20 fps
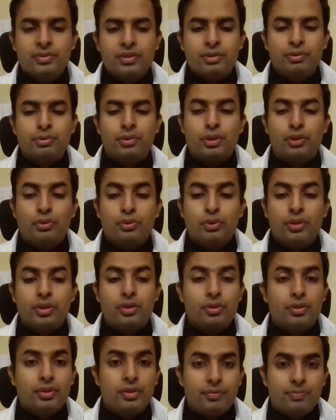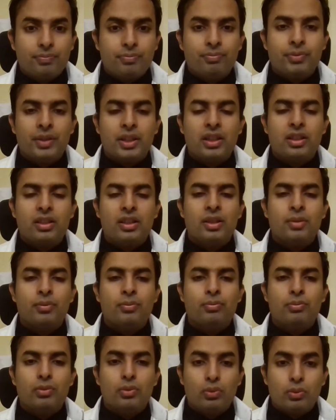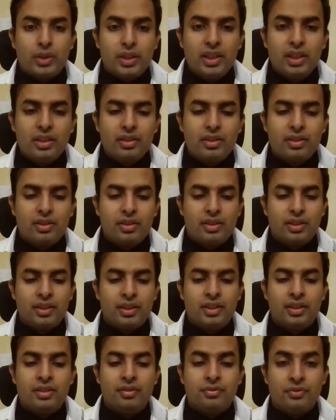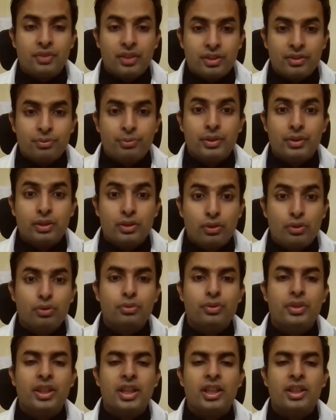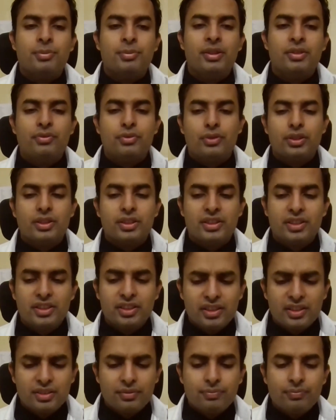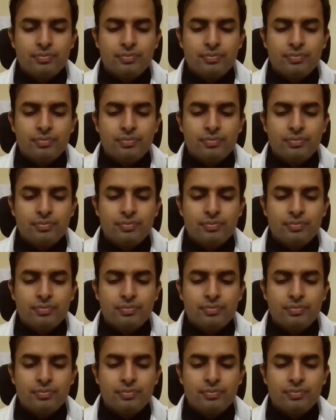which would make them weak and vulnerable to the enemy forces.